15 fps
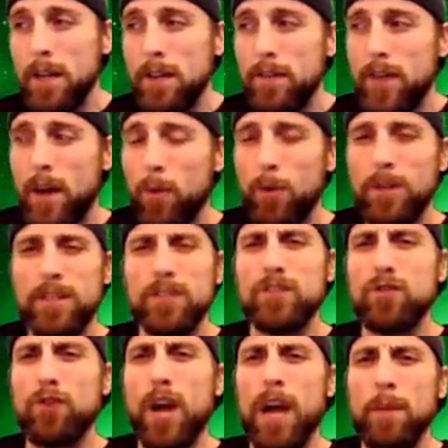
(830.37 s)
that were
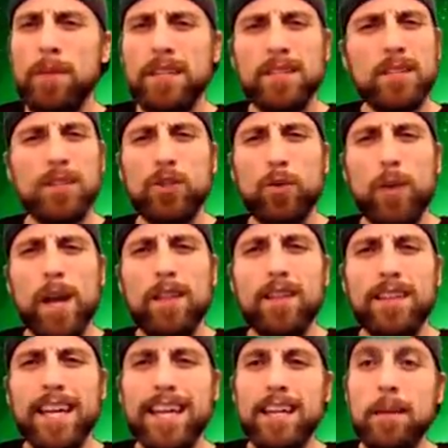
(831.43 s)
described in such a way
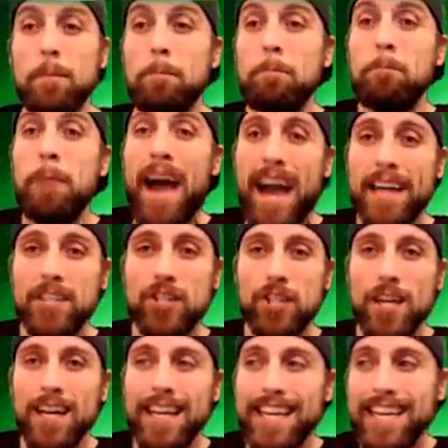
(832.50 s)
that they didn't match
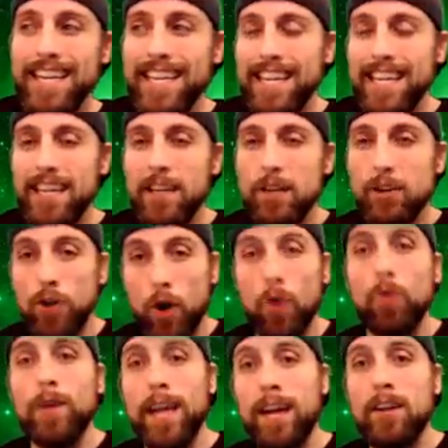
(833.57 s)
any
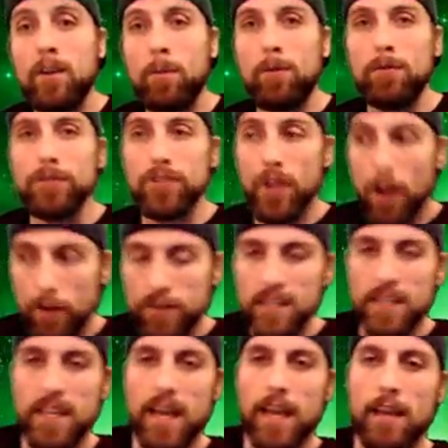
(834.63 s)
known animals of
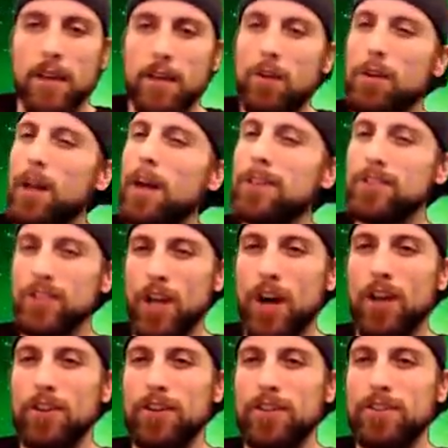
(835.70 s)
today. You know, a lot of
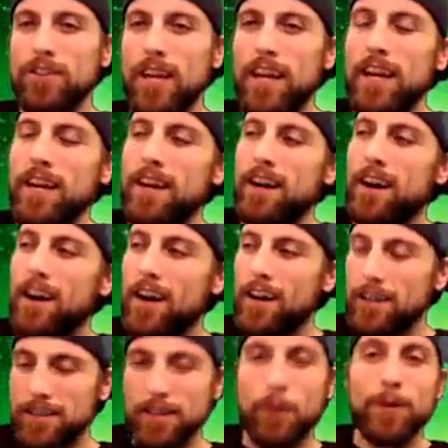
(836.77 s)
scholars,
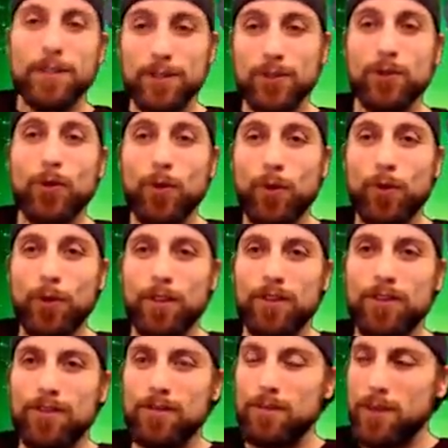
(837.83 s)
because uh, I went to school with
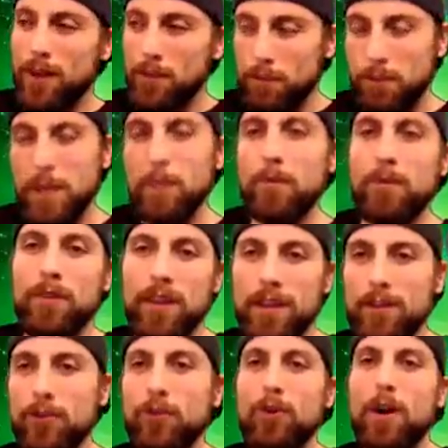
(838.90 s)
people
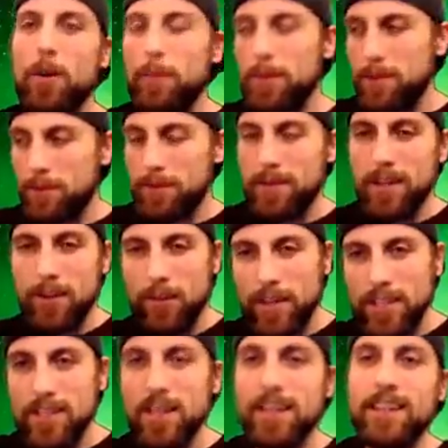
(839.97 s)
that grew up and, you know, they
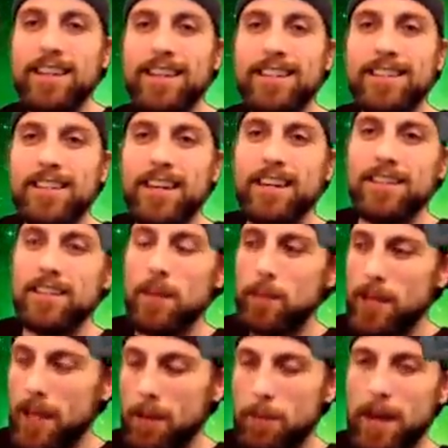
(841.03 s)
studied these things. They
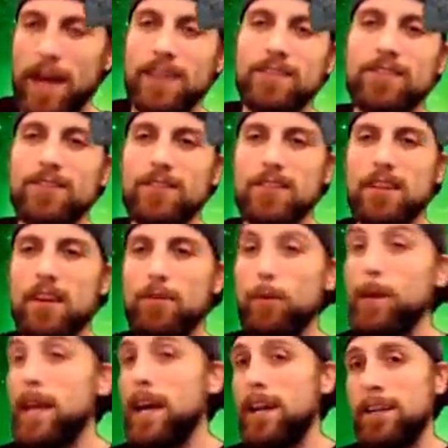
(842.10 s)
became pastors and stuff. And
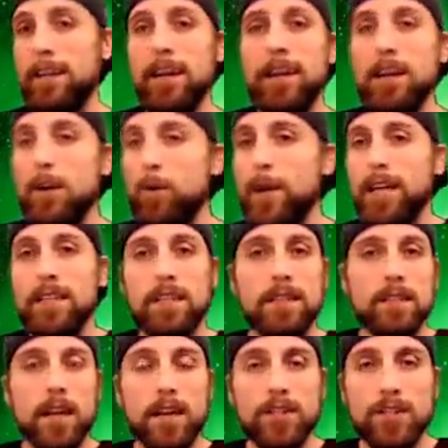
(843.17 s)
we had, we had
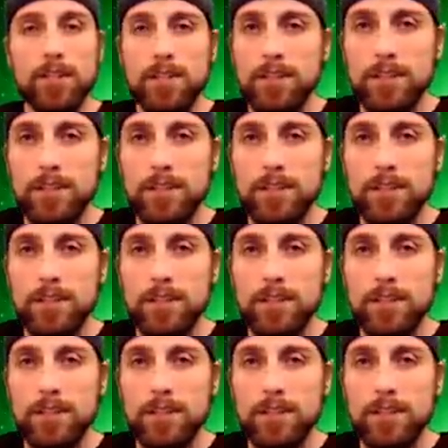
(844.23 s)
discussions and